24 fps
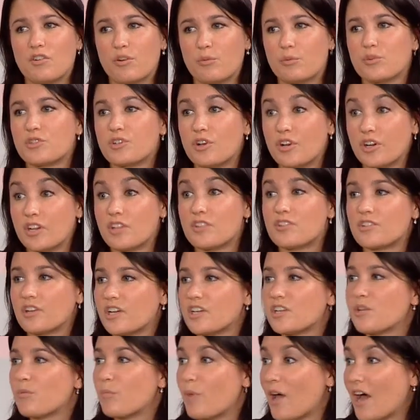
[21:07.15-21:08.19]
was already
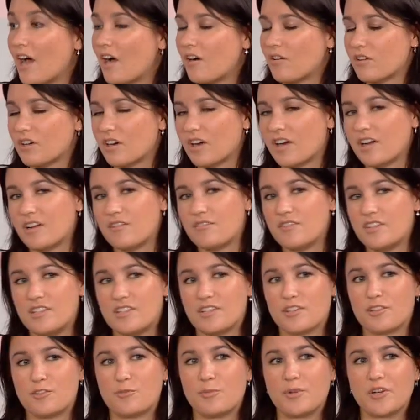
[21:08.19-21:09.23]
starting to power kind of
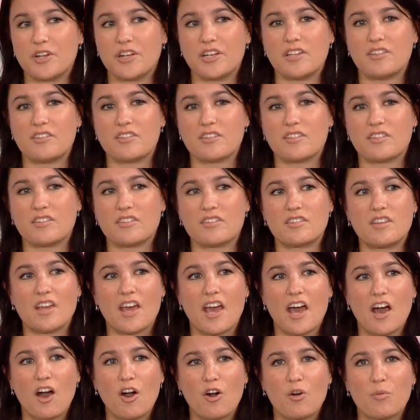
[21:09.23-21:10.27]
these experiences to
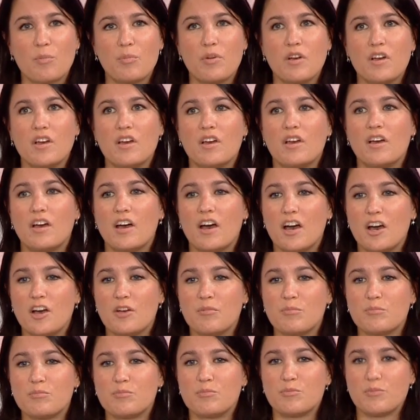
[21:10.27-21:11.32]
help,
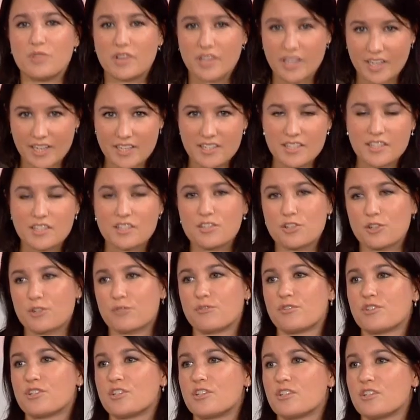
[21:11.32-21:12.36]
like I said,
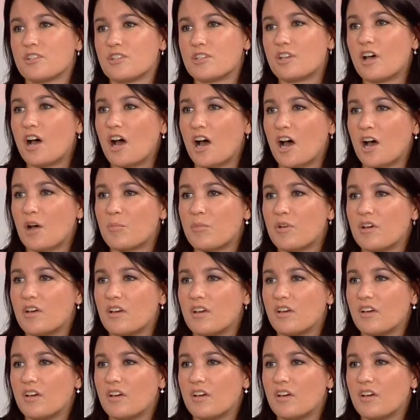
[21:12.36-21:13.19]
surface to the top